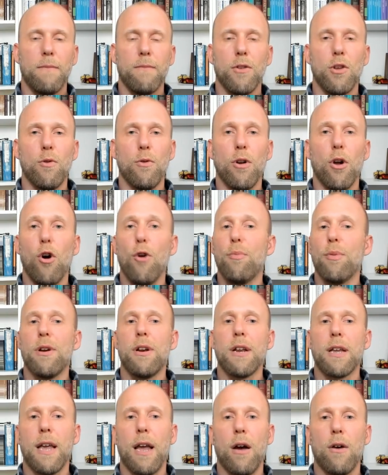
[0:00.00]
You would open
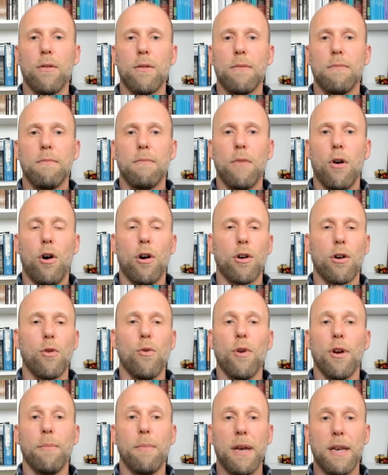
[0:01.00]
an account on
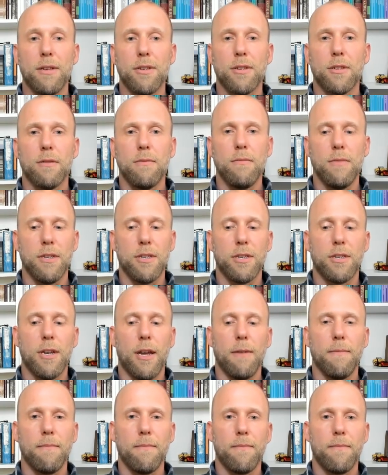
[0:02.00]
Coinbase, let's say.